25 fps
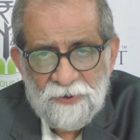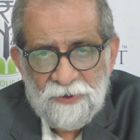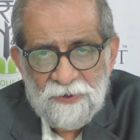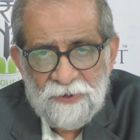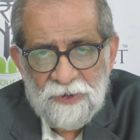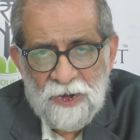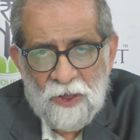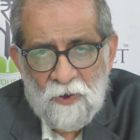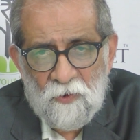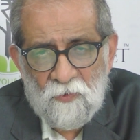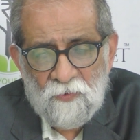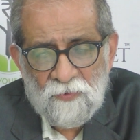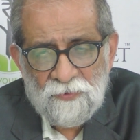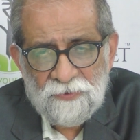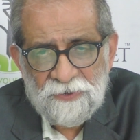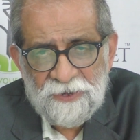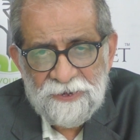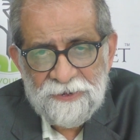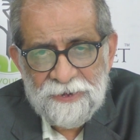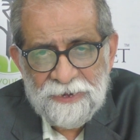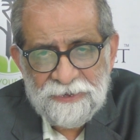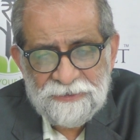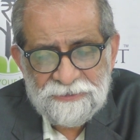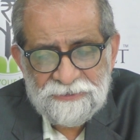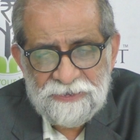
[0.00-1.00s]
Now, the
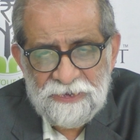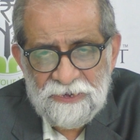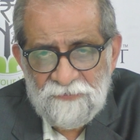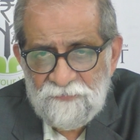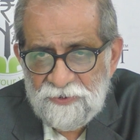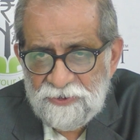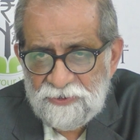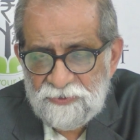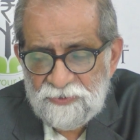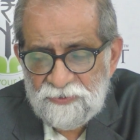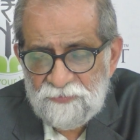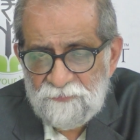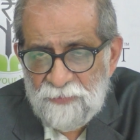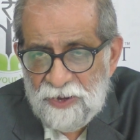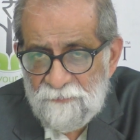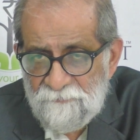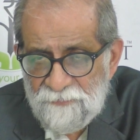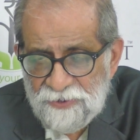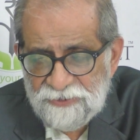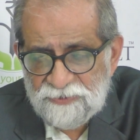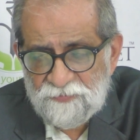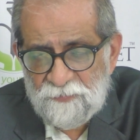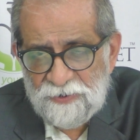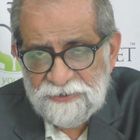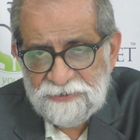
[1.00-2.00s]
next thing which
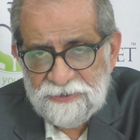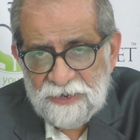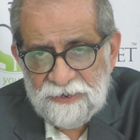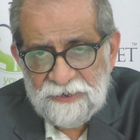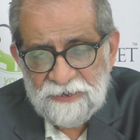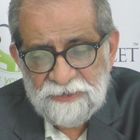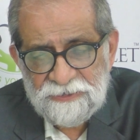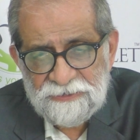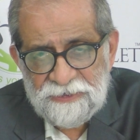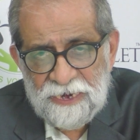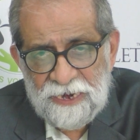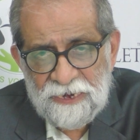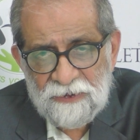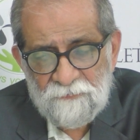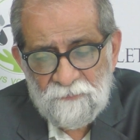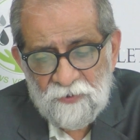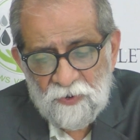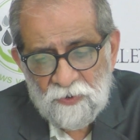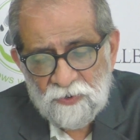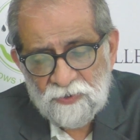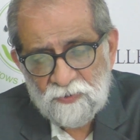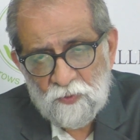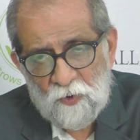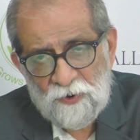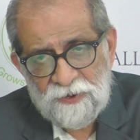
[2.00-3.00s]
members must understand,
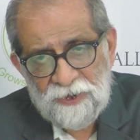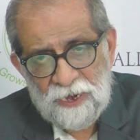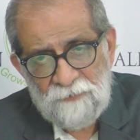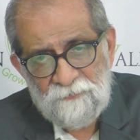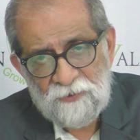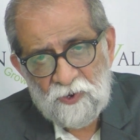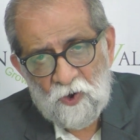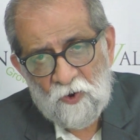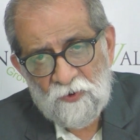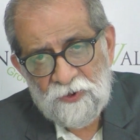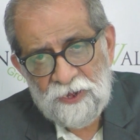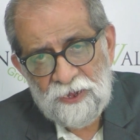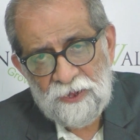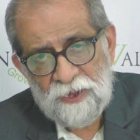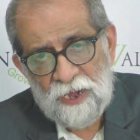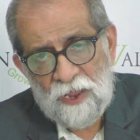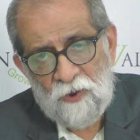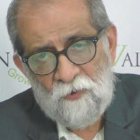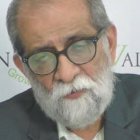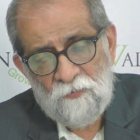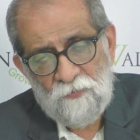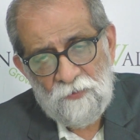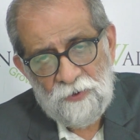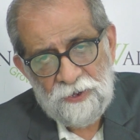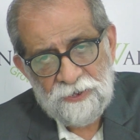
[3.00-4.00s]
because what I'm talking
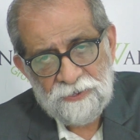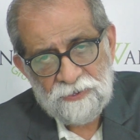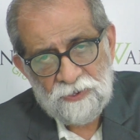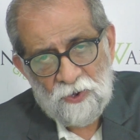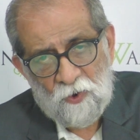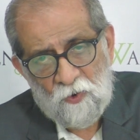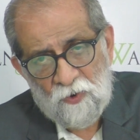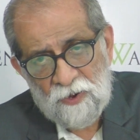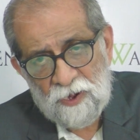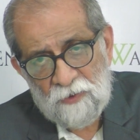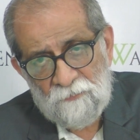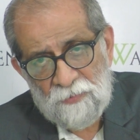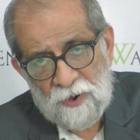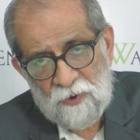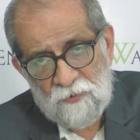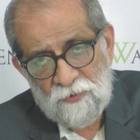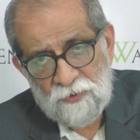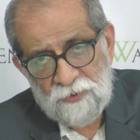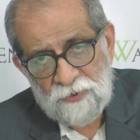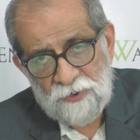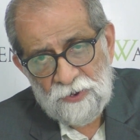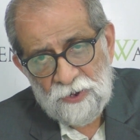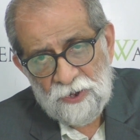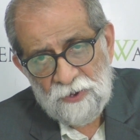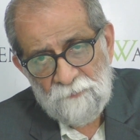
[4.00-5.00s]
now is all
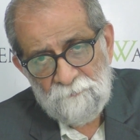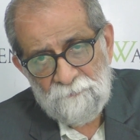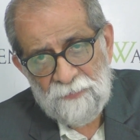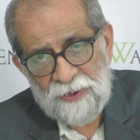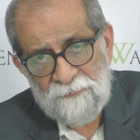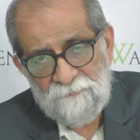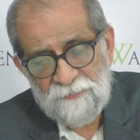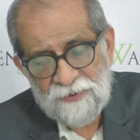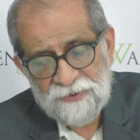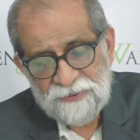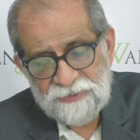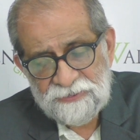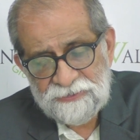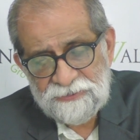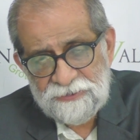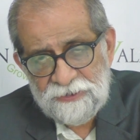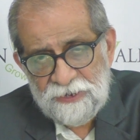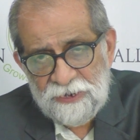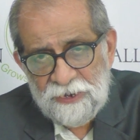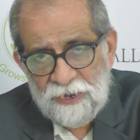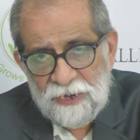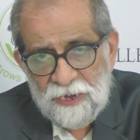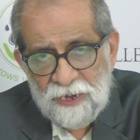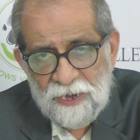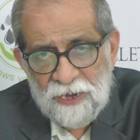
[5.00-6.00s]
about members,
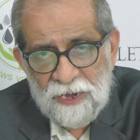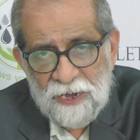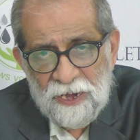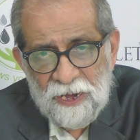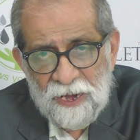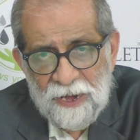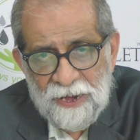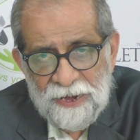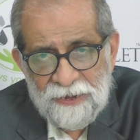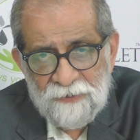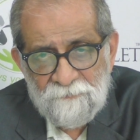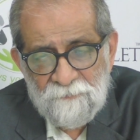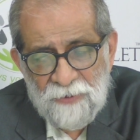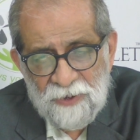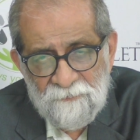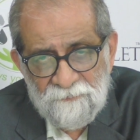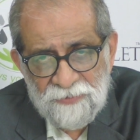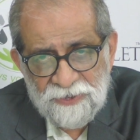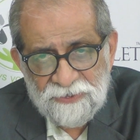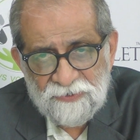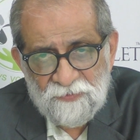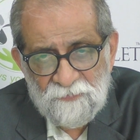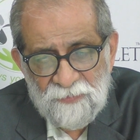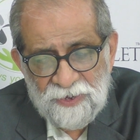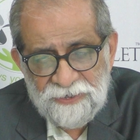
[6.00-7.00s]
and
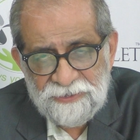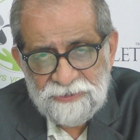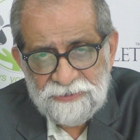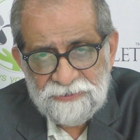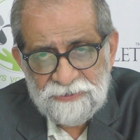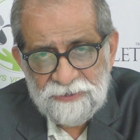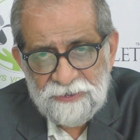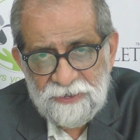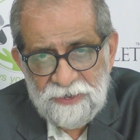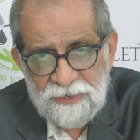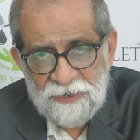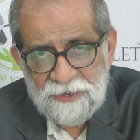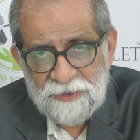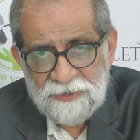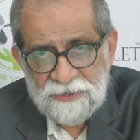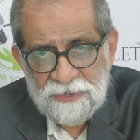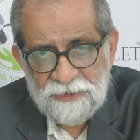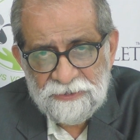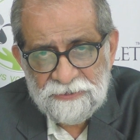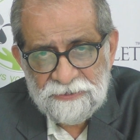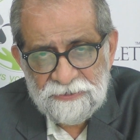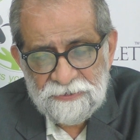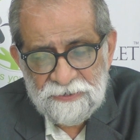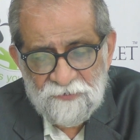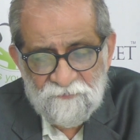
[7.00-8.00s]
members must hear
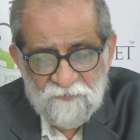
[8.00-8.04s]
this.